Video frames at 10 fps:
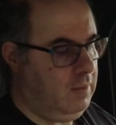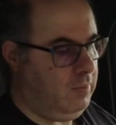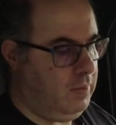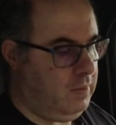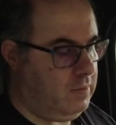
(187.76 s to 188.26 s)

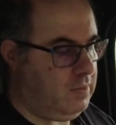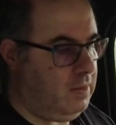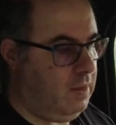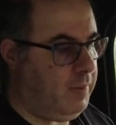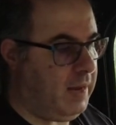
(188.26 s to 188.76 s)
But there's
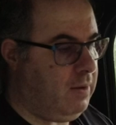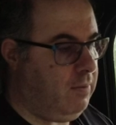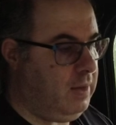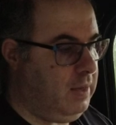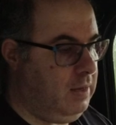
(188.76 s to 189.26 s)
a power
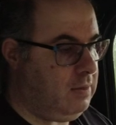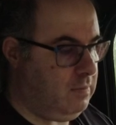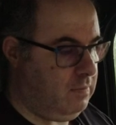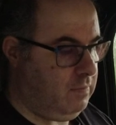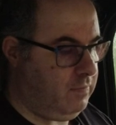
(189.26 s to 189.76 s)
lead
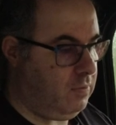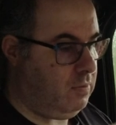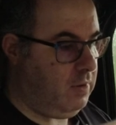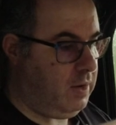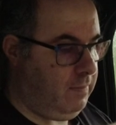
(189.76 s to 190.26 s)

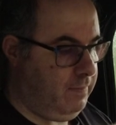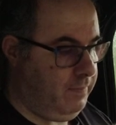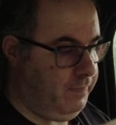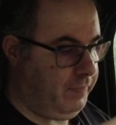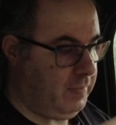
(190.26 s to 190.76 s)
for it
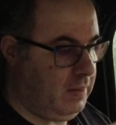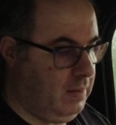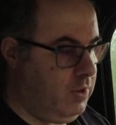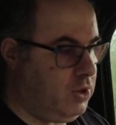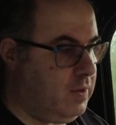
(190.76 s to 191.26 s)

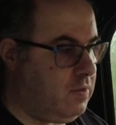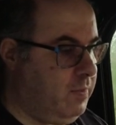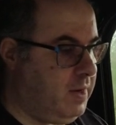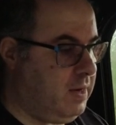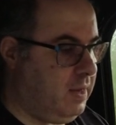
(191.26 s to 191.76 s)
which has to
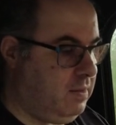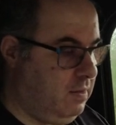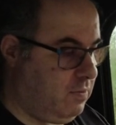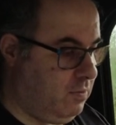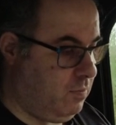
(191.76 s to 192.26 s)
be
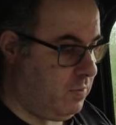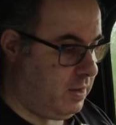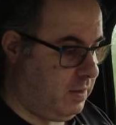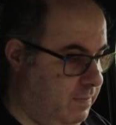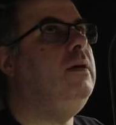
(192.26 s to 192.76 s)
connected somewhere.